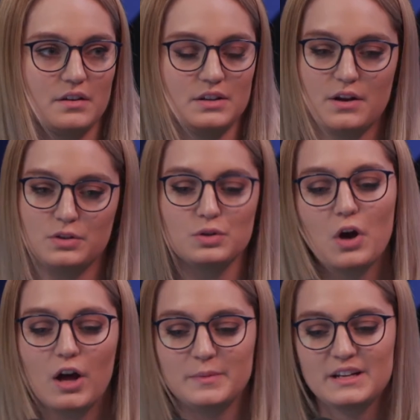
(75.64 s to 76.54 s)
You know, you
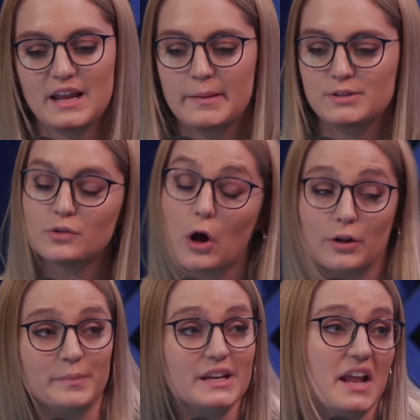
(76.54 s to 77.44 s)
called me names, you
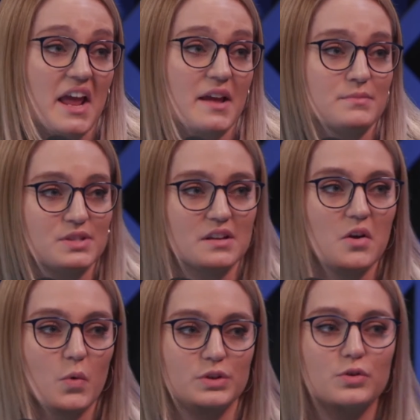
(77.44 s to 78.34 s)
called me names.
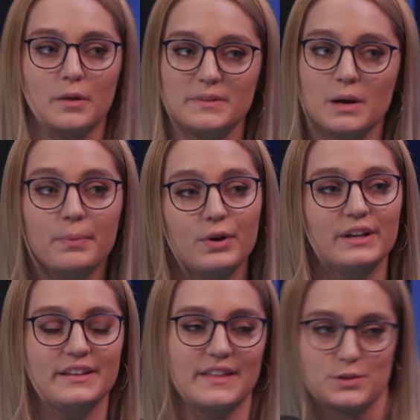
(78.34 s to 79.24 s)
You called me a
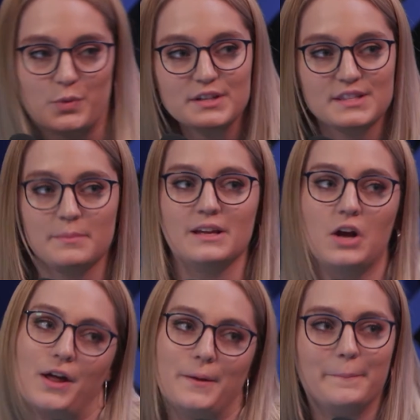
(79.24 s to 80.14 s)
bully, and that's worse than being
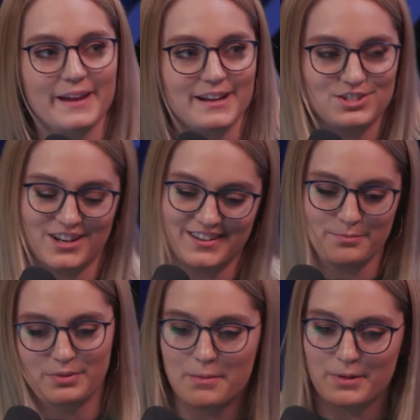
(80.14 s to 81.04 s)
called a bitch,
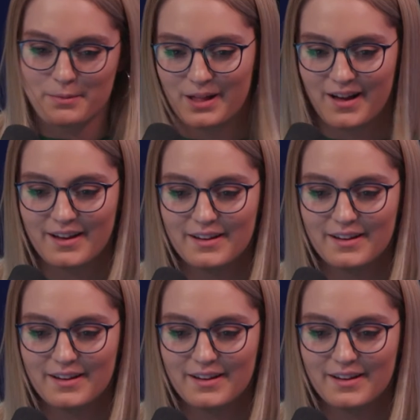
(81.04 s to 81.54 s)
and blah, blah, blah.